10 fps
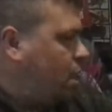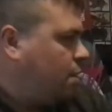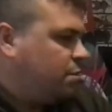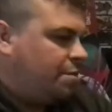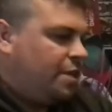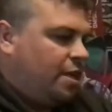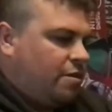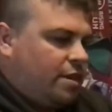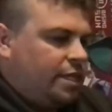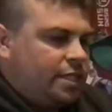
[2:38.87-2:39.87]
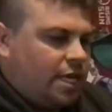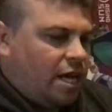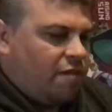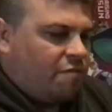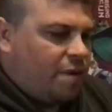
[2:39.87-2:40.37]
Some of the other things
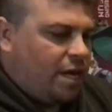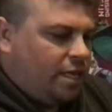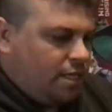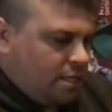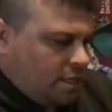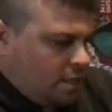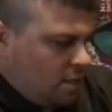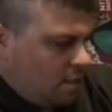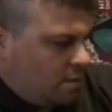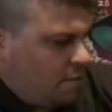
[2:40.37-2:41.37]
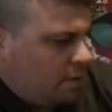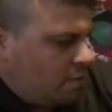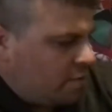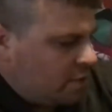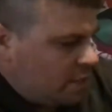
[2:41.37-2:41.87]
I painted, you can go
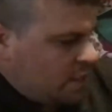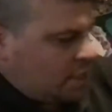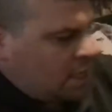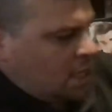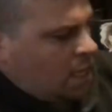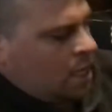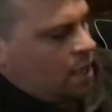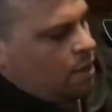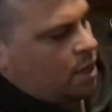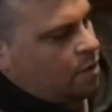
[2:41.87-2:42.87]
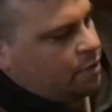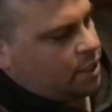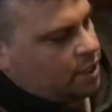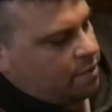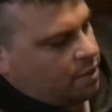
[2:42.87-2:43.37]
over this. We
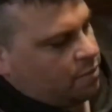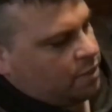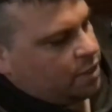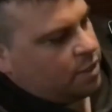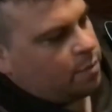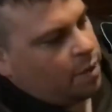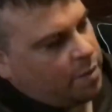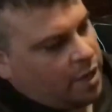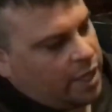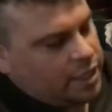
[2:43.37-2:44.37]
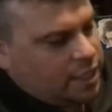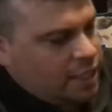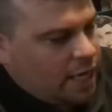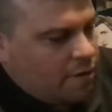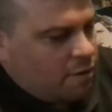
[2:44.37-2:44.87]
talked about the one that took me about 18
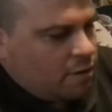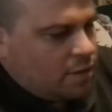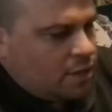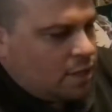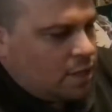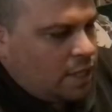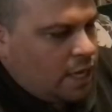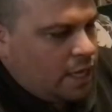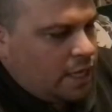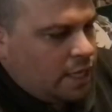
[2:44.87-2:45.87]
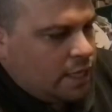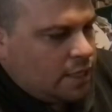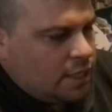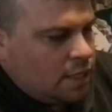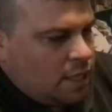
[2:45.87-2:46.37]
hours. That
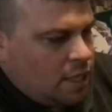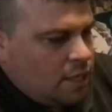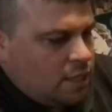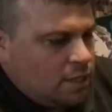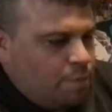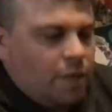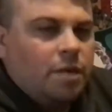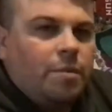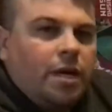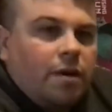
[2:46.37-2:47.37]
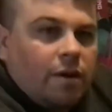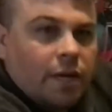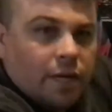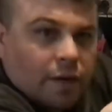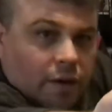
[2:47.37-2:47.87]
is this bugbear right
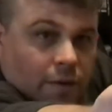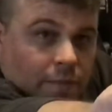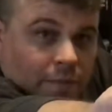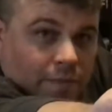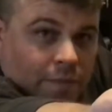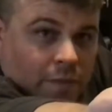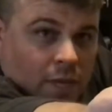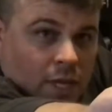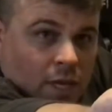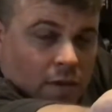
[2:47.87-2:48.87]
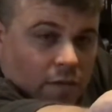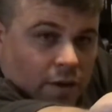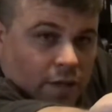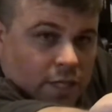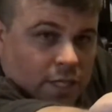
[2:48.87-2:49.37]
here. If you
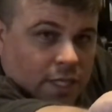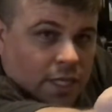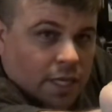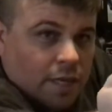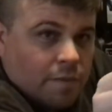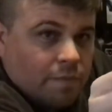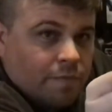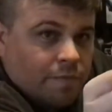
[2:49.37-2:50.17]
can see him.